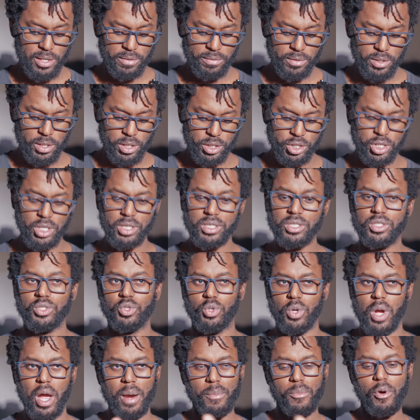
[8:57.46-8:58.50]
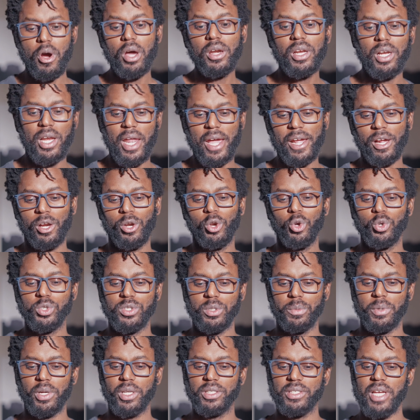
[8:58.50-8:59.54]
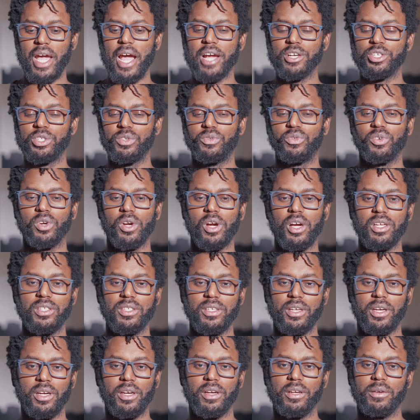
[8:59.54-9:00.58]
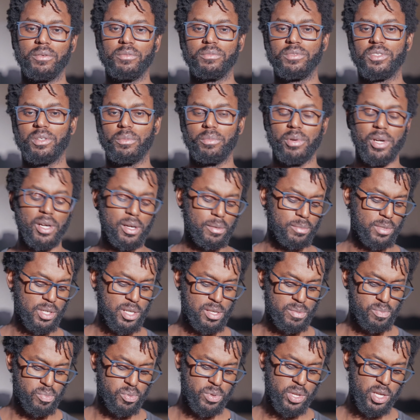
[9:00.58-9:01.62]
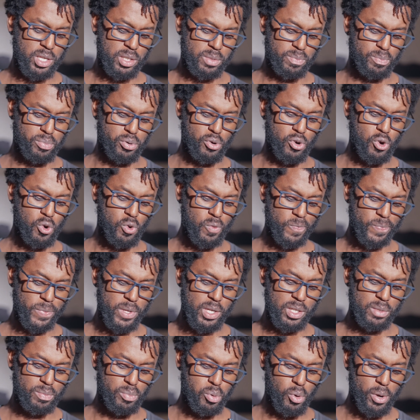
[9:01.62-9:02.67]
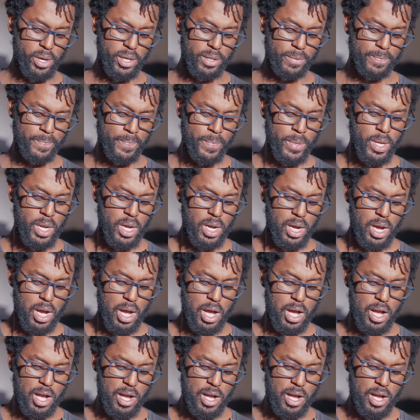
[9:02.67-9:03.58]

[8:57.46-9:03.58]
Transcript: I didn't even adjust, so I brought the light closer because I actually forgot to bring up this point.